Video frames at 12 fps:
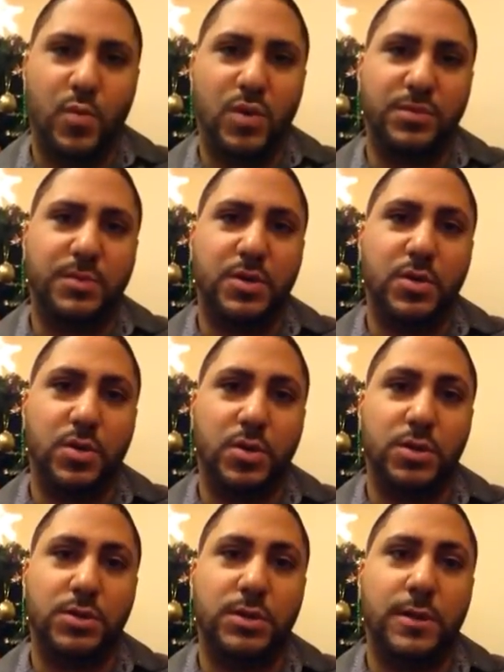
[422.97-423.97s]
was
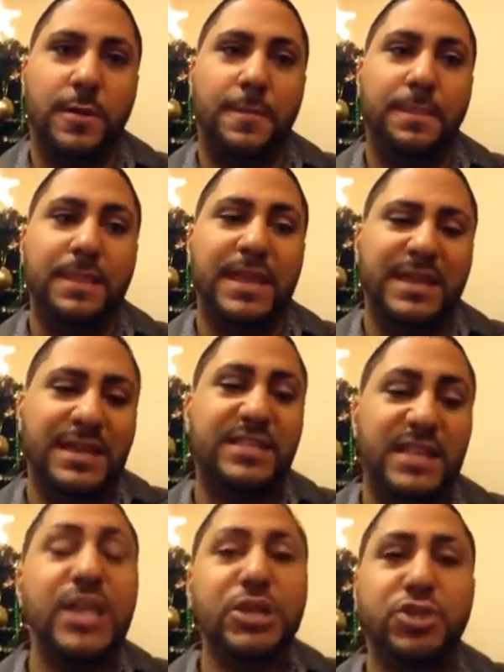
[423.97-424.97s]
because in
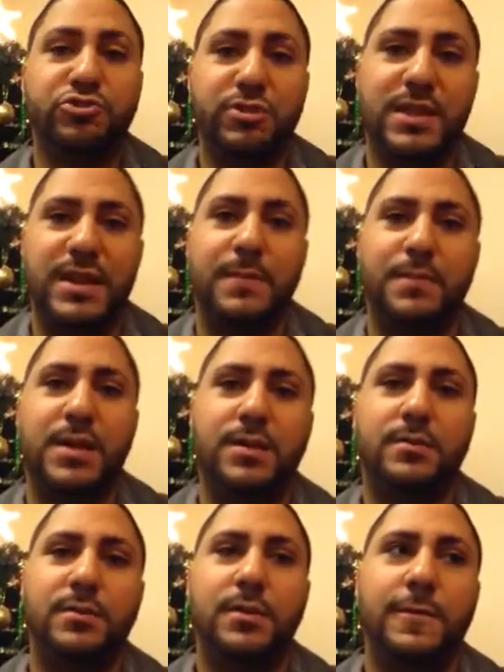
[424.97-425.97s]
this industry that I'm
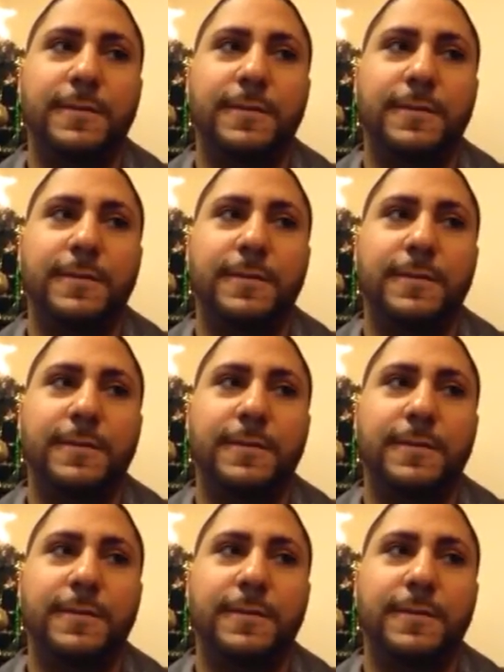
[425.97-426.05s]
in,